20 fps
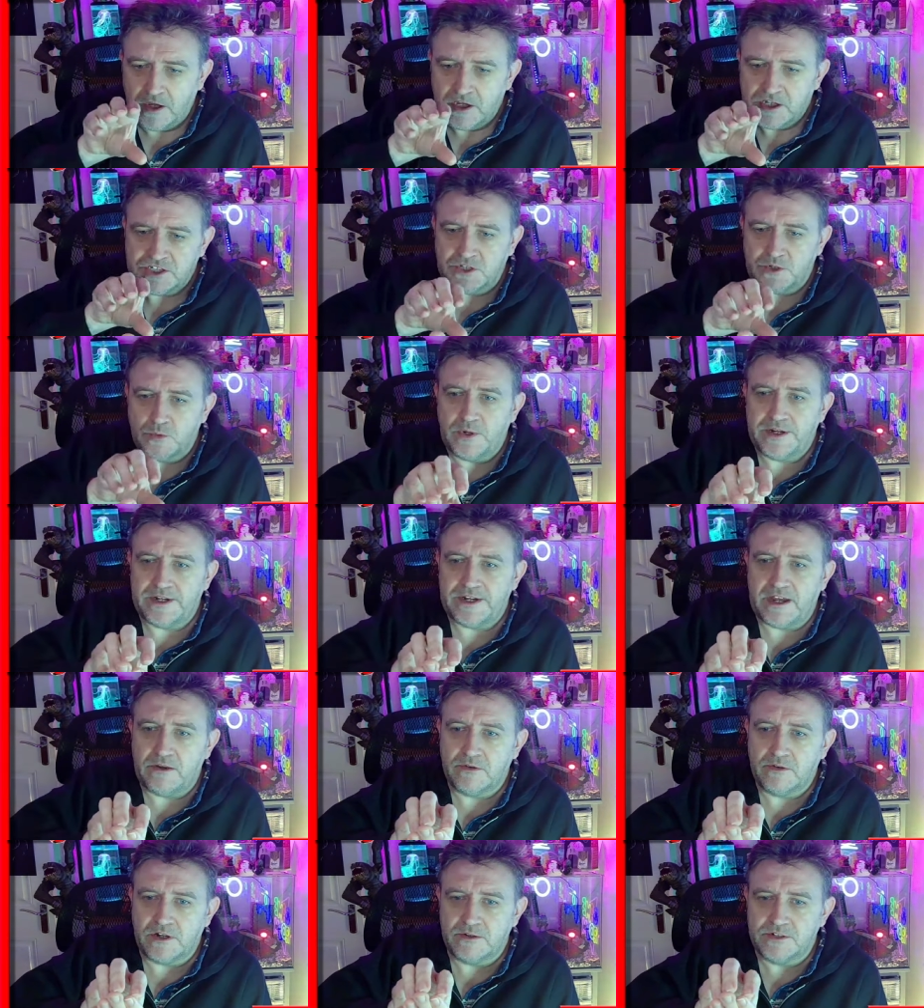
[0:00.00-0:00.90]
So we're
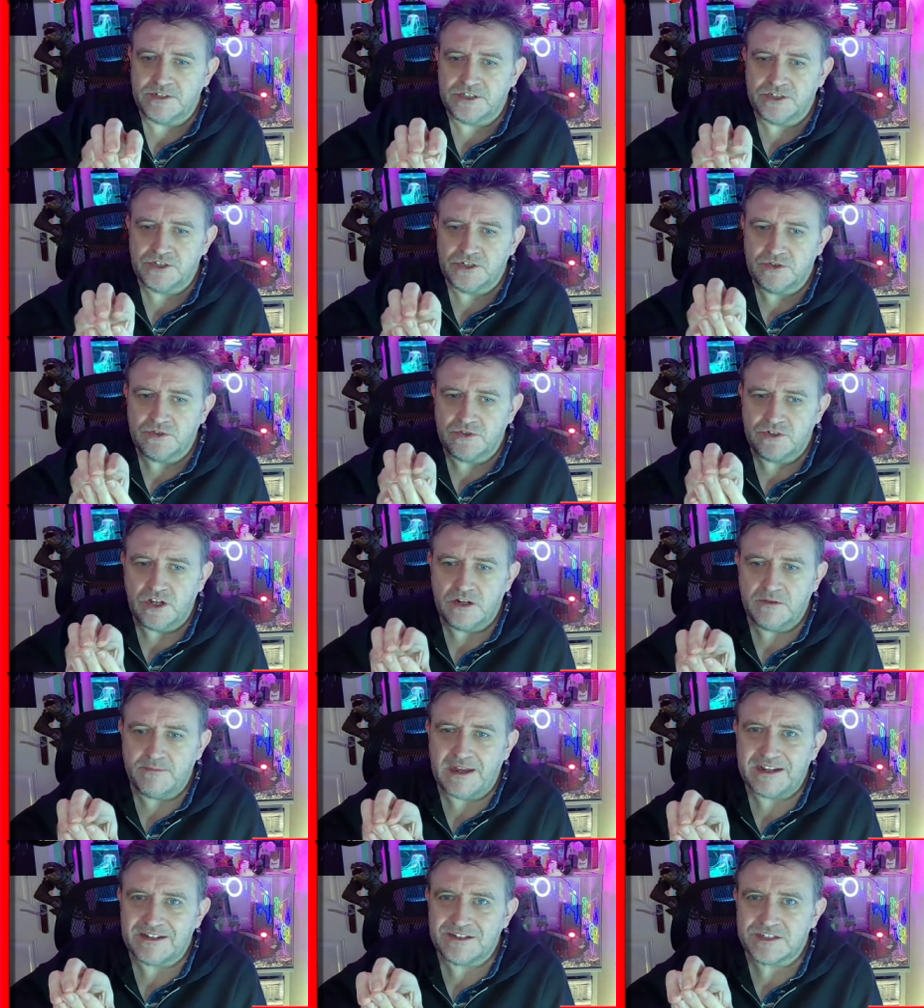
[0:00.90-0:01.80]
now going to do No
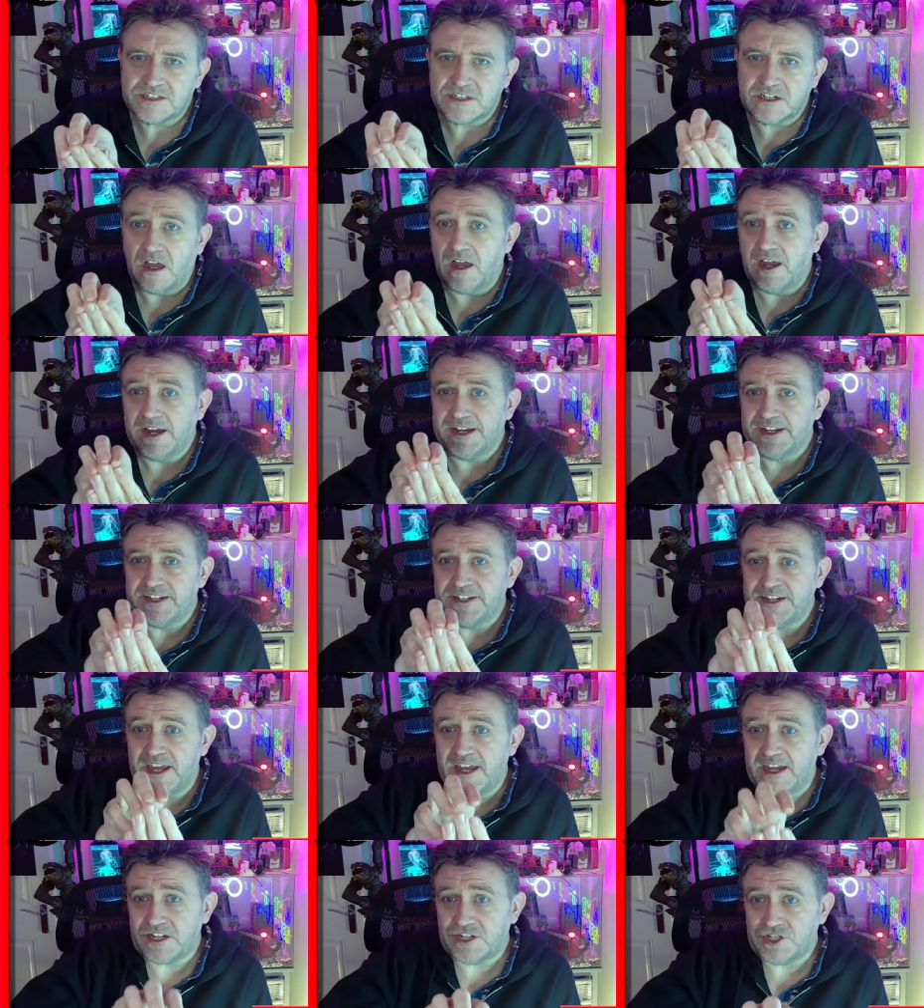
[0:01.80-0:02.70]
Man's Sky
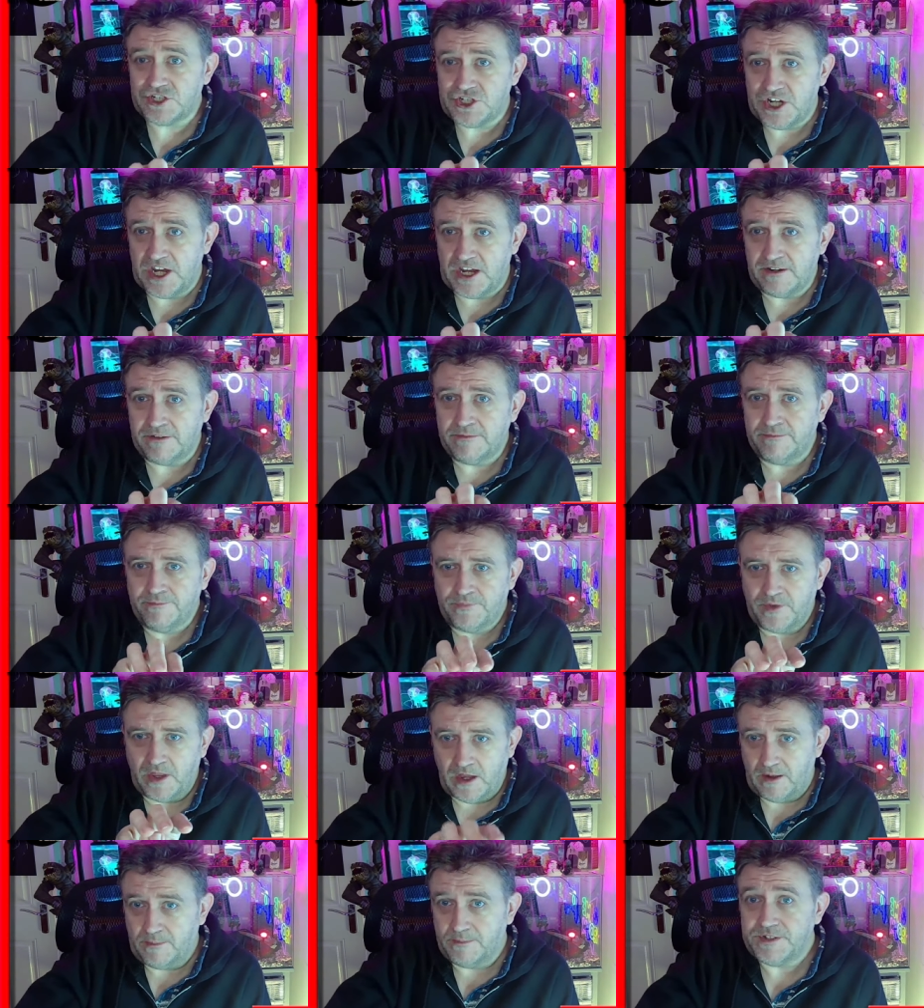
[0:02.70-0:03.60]
next gen
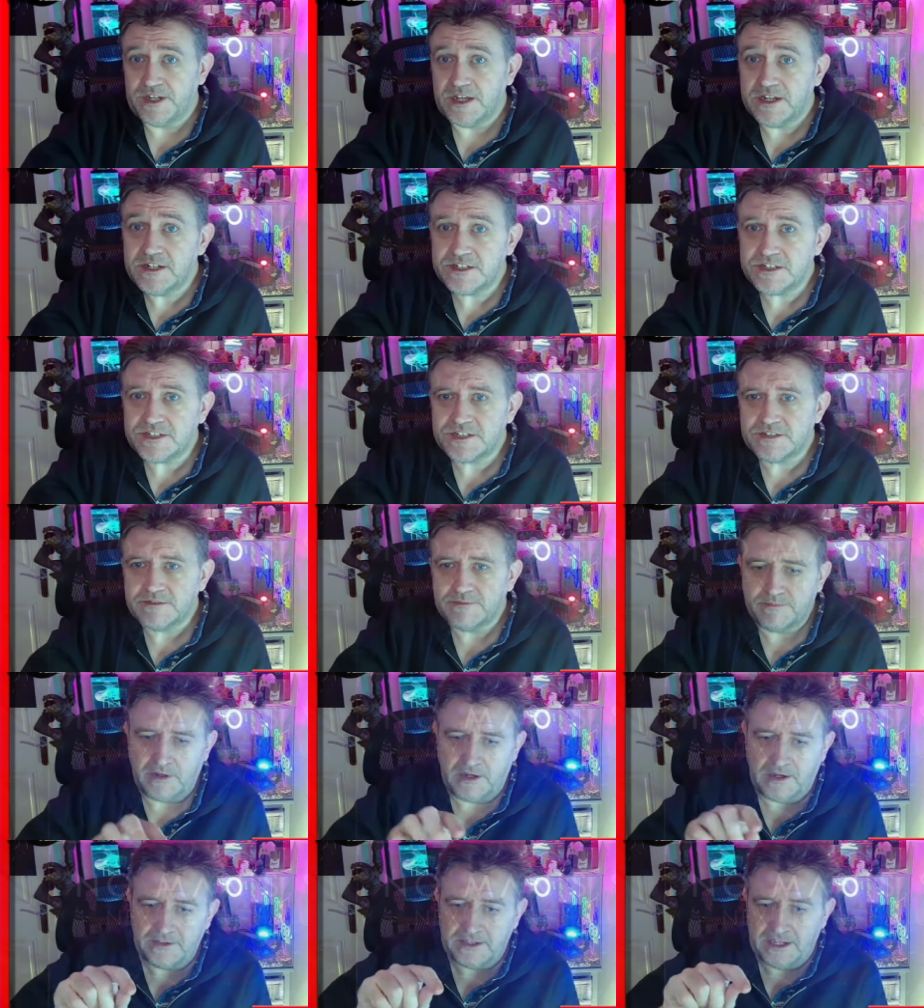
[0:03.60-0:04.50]
updates,
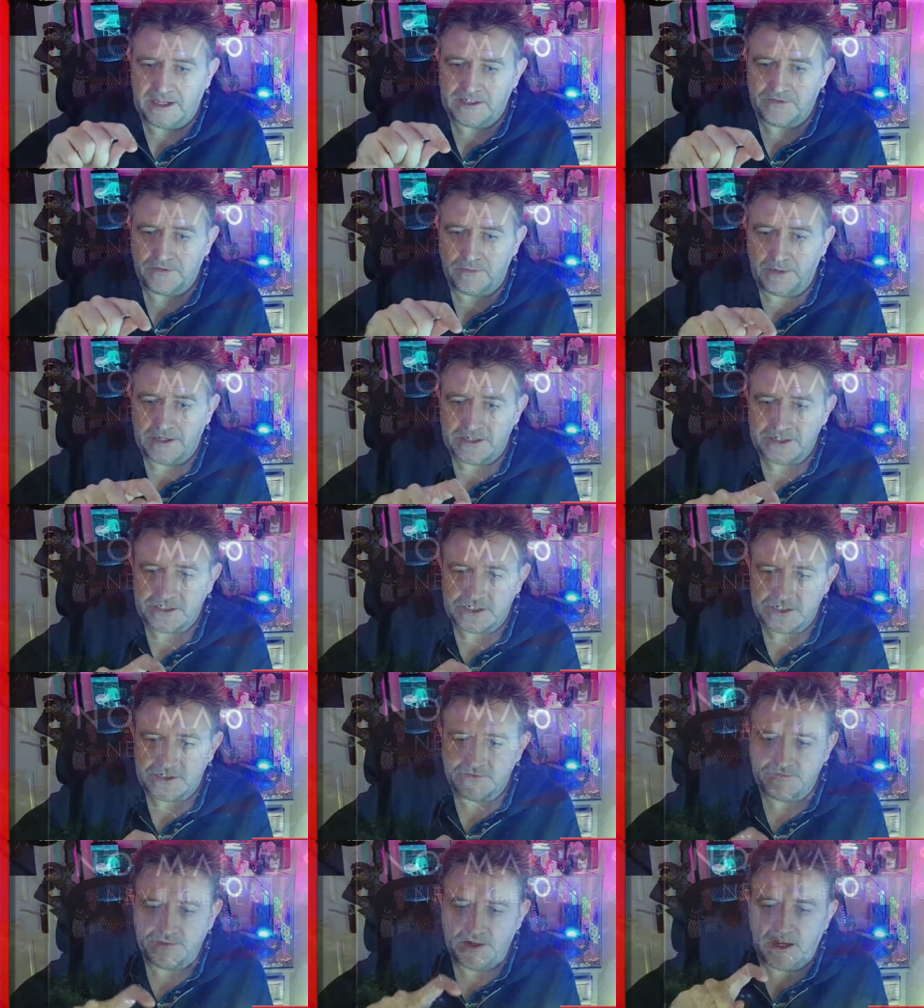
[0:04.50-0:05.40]
and that's for
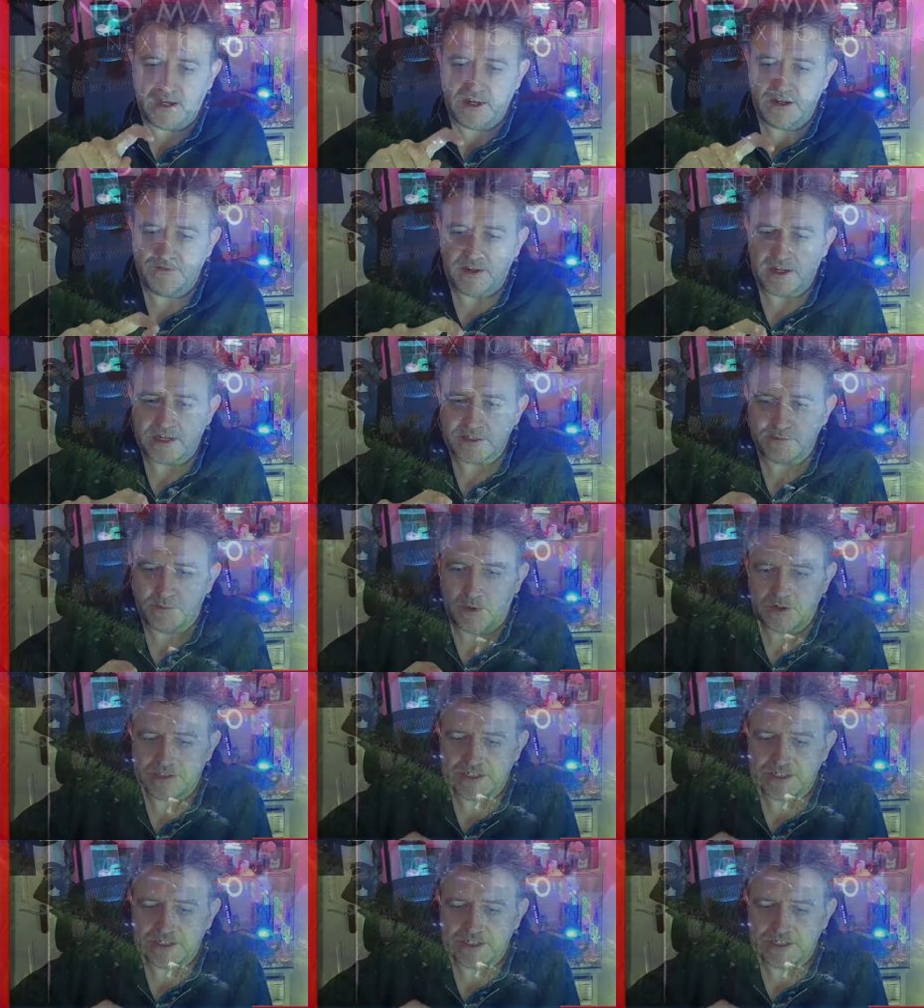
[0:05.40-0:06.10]
PlayStation five, Xbox